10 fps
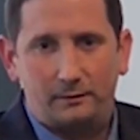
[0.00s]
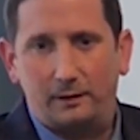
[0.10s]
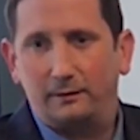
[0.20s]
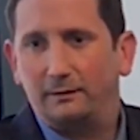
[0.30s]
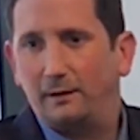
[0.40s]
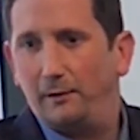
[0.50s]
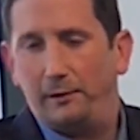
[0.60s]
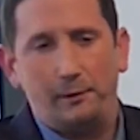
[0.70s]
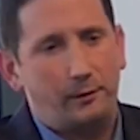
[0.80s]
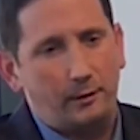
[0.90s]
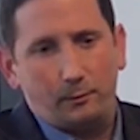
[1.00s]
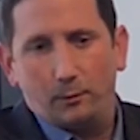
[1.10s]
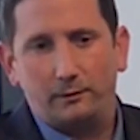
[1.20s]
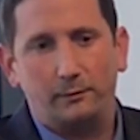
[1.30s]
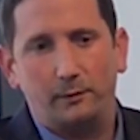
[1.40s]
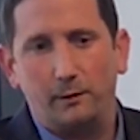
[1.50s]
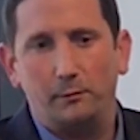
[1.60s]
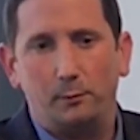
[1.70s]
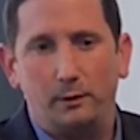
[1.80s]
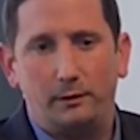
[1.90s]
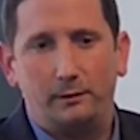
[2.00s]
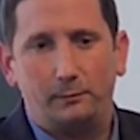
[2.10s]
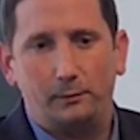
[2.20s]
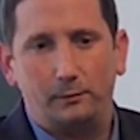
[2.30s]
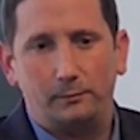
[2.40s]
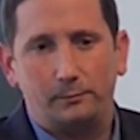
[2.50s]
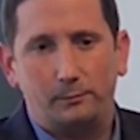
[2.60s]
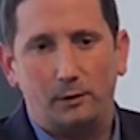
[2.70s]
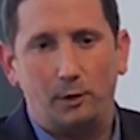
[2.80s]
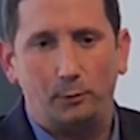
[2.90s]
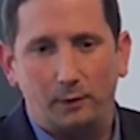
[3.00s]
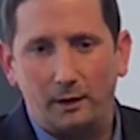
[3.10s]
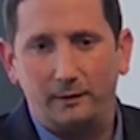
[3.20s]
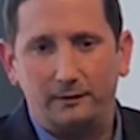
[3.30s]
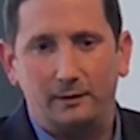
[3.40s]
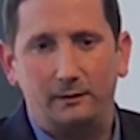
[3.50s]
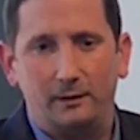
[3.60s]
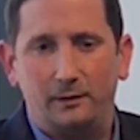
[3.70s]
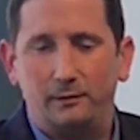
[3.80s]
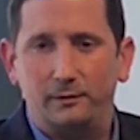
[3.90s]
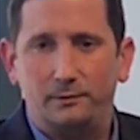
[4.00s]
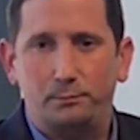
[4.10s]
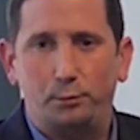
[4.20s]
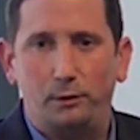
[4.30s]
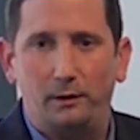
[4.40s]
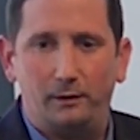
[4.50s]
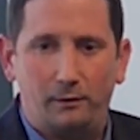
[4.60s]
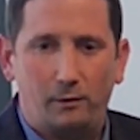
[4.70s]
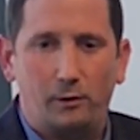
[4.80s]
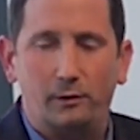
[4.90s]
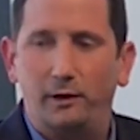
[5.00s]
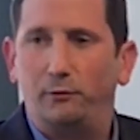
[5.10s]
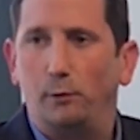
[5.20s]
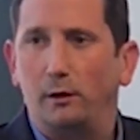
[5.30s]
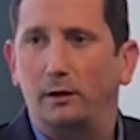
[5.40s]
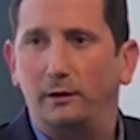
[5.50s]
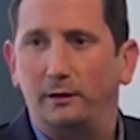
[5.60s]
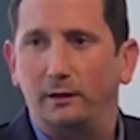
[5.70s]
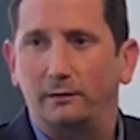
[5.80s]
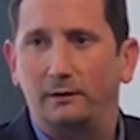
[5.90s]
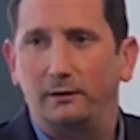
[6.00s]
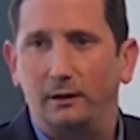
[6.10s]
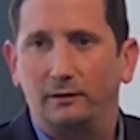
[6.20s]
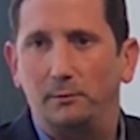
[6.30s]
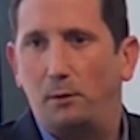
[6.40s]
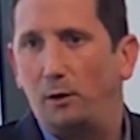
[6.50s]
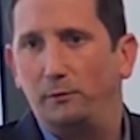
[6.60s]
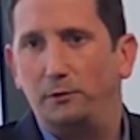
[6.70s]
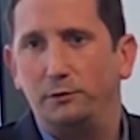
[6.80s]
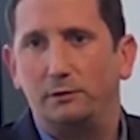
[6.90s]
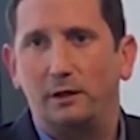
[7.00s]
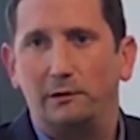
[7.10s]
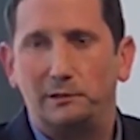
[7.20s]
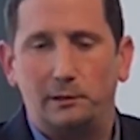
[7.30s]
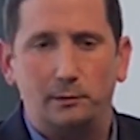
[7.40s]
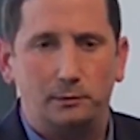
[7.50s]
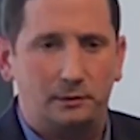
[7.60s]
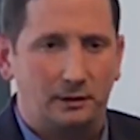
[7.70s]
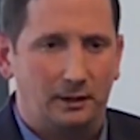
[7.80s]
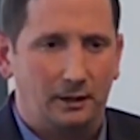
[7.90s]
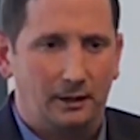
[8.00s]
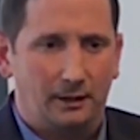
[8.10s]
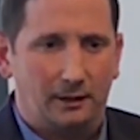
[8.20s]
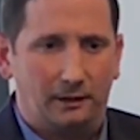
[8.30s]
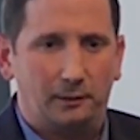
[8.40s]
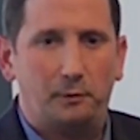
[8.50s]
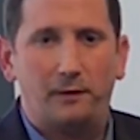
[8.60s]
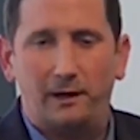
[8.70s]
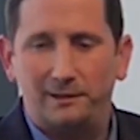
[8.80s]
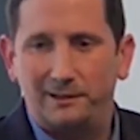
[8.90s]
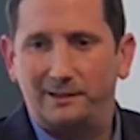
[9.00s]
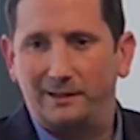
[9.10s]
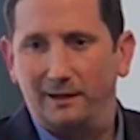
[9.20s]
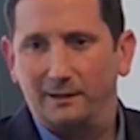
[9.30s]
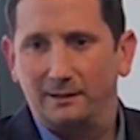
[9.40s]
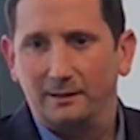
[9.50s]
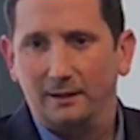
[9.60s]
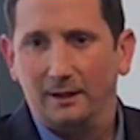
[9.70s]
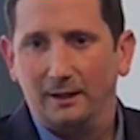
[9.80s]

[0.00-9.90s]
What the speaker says: not to sound arrogant whatsoever, but I think we're humble guys that just put in a hard day's work. And I think that's the model of a junior college coach. I think we've had success